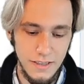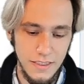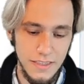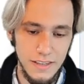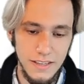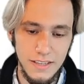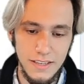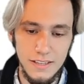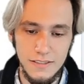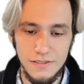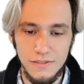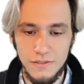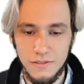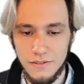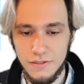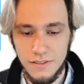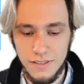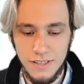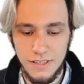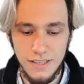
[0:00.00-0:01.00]
thingy, so
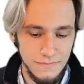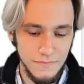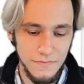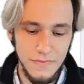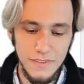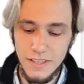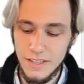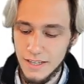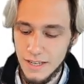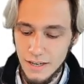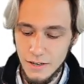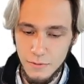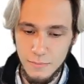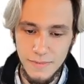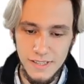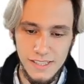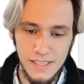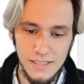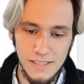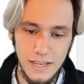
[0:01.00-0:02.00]
it it kind of
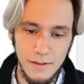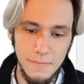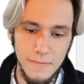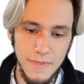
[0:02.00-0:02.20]
messes up